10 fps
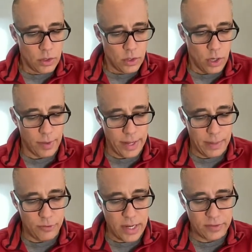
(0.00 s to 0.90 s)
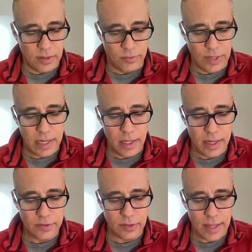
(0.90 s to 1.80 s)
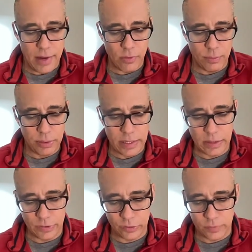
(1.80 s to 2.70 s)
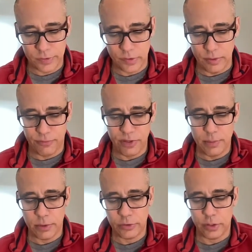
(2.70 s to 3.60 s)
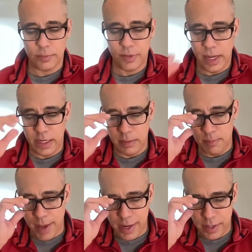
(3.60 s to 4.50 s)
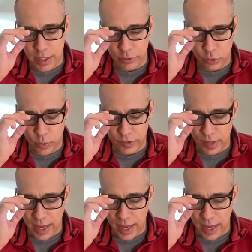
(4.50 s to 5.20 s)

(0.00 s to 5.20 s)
All right, objectives. Analyze the lateral plating surface of the femur to obtain bend and twist